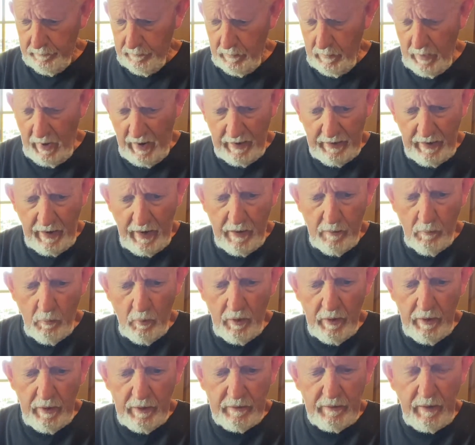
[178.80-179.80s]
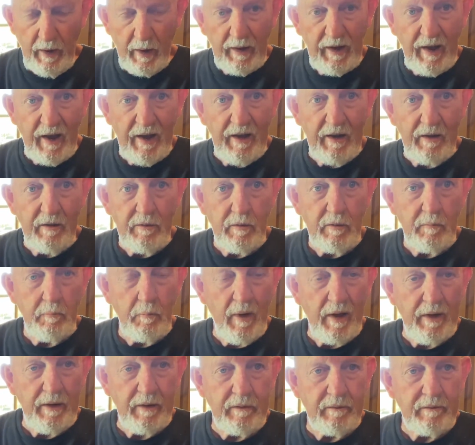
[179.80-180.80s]
I got one. I
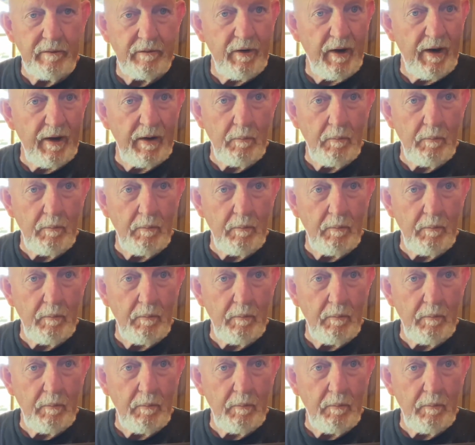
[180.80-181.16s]
try to